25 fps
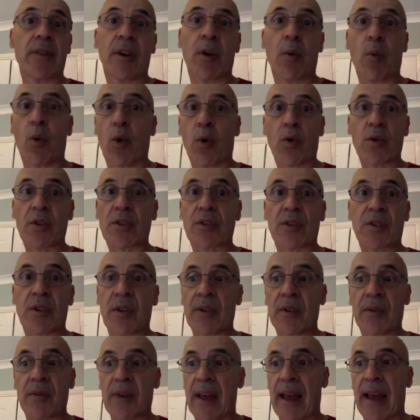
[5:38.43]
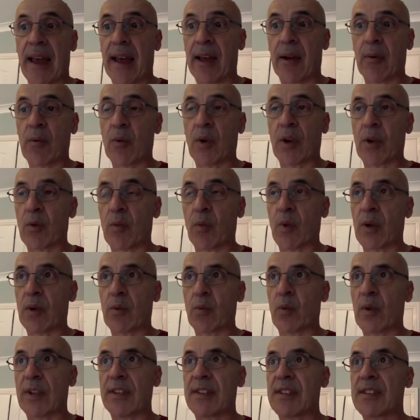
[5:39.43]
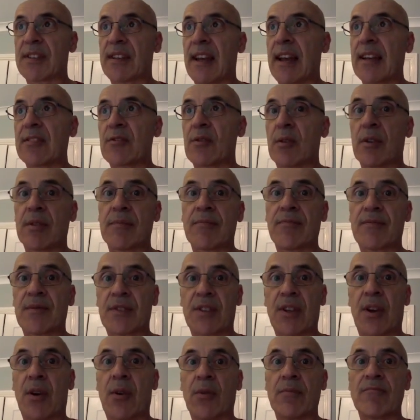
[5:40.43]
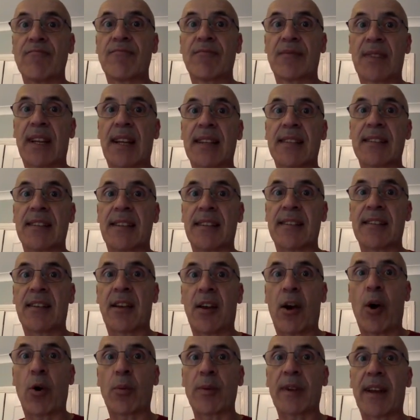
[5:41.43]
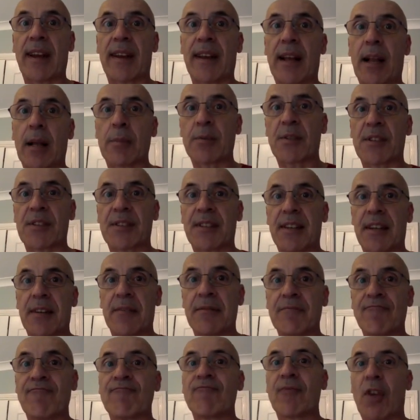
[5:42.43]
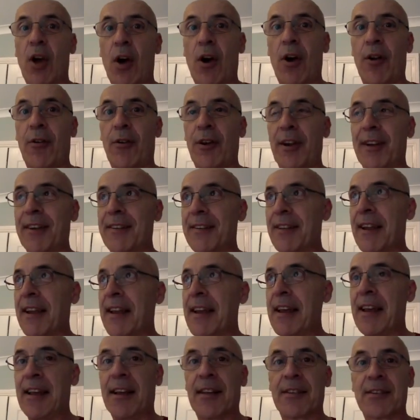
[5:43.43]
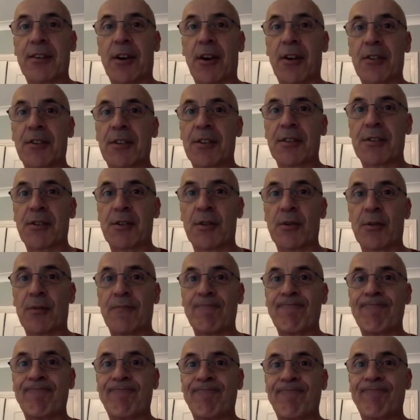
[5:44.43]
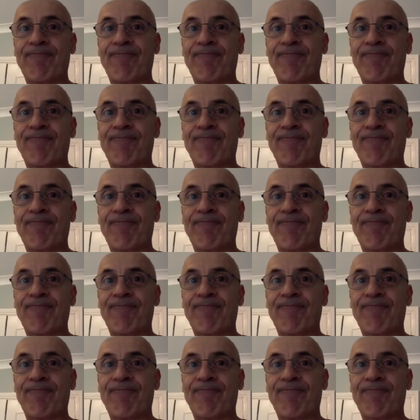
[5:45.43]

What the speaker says: It worked with the scheduling. So that's it. Hope that helps you, Stephen. All right, talk to you soon.